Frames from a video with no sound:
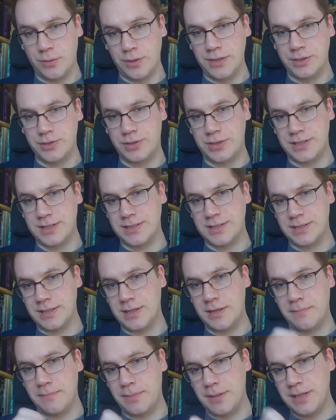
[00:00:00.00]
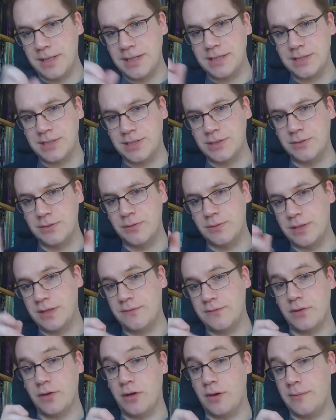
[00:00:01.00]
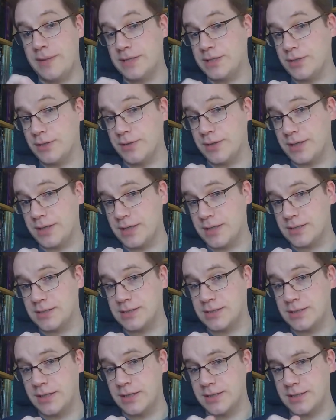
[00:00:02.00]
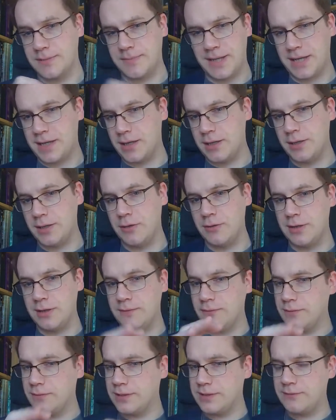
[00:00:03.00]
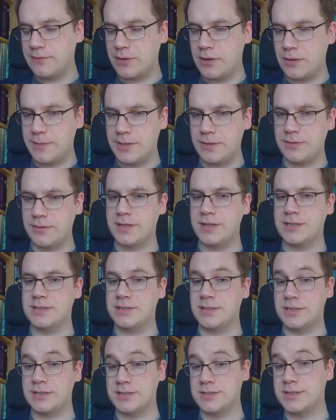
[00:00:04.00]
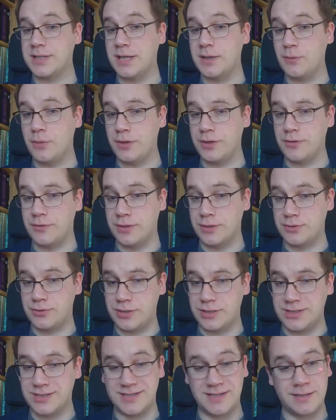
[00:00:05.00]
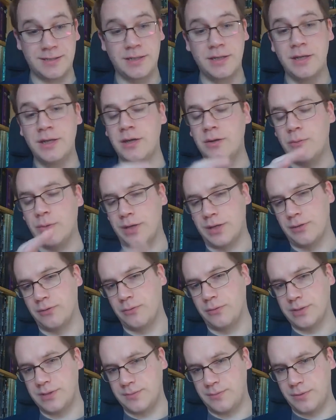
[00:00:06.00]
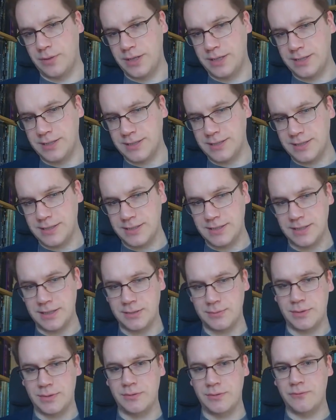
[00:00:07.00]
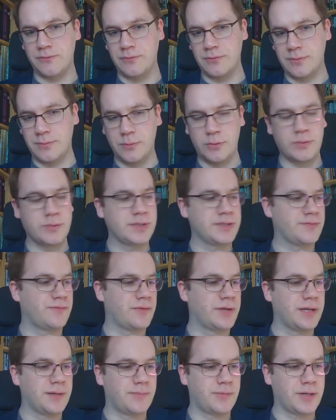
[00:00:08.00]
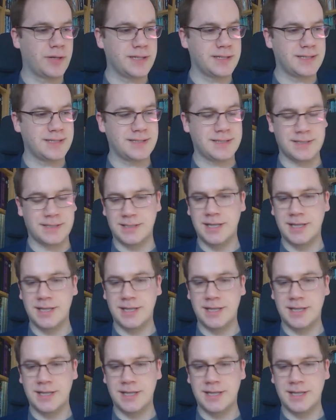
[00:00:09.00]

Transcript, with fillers: interested in, please do leave a comment on the Kickstarter. Back at a low level, leave a comment on the Kickstarter, say what you're interested in. We can always appraise these things. We can always reappraise these things.